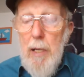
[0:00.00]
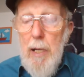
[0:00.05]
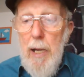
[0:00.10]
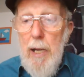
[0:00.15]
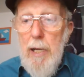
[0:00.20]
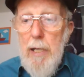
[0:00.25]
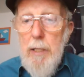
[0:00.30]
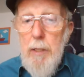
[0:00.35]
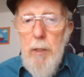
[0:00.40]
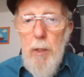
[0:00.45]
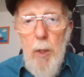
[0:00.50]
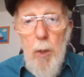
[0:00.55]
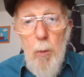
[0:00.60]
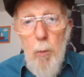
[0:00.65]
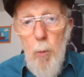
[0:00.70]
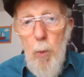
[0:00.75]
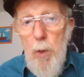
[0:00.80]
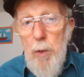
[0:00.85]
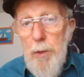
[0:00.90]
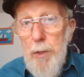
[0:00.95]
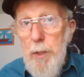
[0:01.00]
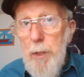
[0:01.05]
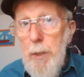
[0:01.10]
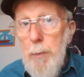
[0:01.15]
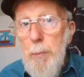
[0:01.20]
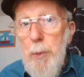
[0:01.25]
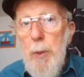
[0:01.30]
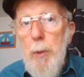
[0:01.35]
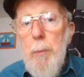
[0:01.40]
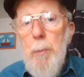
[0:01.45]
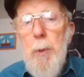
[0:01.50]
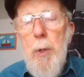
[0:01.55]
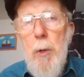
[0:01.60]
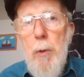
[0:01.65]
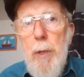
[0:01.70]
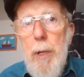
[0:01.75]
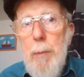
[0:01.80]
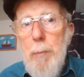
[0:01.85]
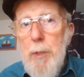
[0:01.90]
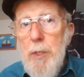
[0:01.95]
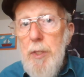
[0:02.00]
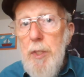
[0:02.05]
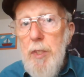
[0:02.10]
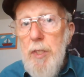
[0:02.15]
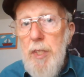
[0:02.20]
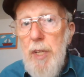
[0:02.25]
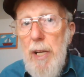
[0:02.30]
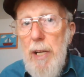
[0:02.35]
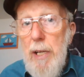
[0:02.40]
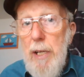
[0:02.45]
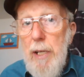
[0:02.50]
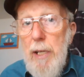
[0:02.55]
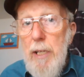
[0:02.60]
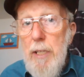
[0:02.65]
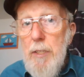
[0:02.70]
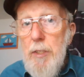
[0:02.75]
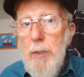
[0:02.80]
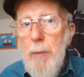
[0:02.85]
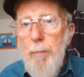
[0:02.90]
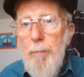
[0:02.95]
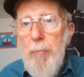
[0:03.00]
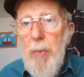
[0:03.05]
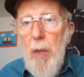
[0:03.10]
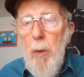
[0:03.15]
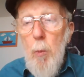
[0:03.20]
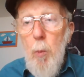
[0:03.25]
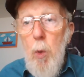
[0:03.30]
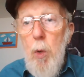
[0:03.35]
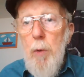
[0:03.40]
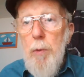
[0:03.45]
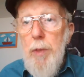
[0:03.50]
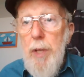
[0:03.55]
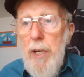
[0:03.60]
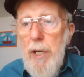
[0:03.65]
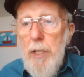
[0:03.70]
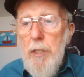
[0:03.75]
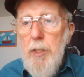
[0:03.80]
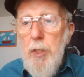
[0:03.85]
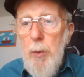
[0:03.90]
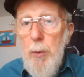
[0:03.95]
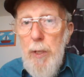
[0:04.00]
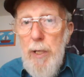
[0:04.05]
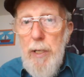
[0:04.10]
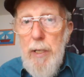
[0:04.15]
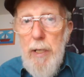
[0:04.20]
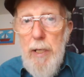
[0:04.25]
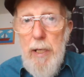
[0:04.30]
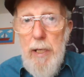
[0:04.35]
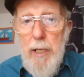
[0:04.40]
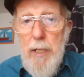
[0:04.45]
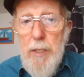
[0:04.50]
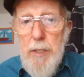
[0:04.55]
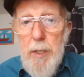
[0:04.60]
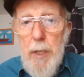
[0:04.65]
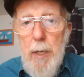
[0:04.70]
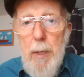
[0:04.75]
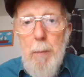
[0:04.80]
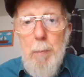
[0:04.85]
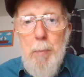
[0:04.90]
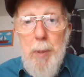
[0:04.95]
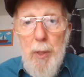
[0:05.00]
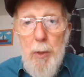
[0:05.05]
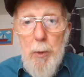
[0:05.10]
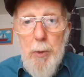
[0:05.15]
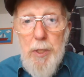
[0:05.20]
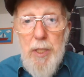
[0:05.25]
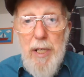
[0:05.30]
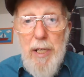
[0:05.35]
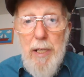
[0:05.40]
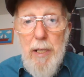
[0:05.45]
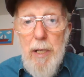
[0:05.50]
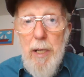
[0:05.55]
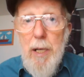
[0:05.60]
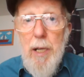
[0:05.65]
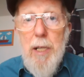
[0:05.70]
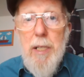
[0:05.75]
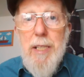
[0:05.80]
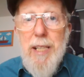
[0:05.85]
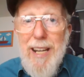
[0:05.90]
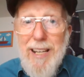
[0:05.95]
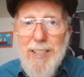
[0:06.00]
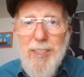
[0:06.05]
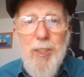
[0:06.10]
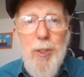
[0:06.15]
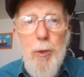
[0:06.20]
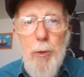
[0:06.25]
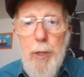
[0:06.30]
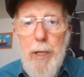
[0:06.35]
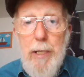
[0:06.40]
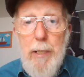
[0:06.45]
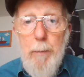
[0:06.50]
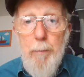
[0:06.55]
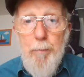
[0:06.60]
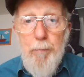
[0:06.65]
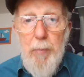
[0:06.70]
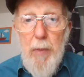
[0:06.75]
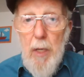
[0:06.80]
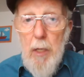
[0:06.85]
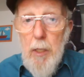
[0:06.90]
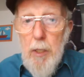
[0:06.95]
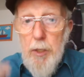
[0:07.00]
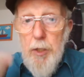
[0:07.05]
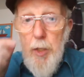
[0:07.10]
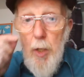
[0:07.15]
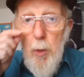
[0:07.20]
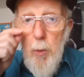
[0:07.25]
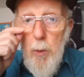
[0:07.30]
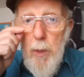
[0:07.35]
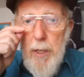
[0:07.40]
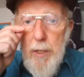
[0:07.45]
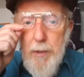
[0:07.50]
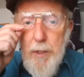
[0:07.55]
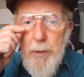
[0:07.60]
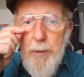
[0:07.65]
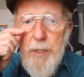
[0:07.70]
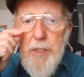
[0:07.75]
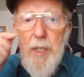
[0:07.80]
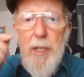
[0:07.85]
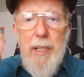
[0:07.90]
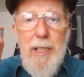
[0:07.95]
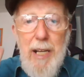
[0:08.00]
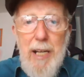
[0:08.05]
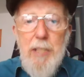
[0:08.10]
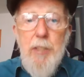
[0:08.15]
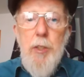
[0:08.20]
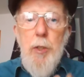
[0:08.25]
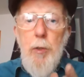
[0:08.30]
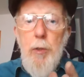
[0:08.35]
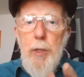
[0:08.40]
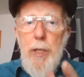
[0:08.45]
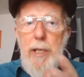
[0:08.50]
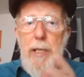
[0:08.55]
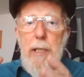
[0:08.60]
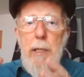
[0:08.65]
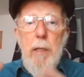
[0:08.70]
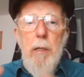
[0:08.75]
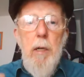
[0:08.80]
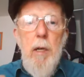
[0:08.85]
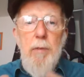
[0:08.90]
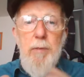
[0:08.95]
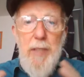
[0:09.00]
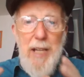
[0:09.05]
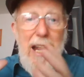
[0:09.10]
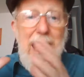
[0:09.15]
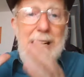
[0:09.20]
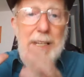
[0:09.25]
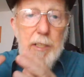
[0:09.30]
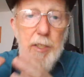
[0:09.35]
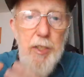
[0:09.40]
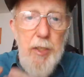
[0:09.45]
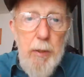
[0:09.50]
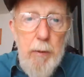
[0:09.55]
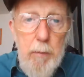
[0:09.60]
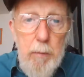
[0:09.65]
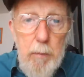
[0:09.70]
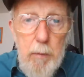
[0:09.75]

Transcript: And what the computer programmers are saying is, what they're doing is building a category. So there is a category of cats.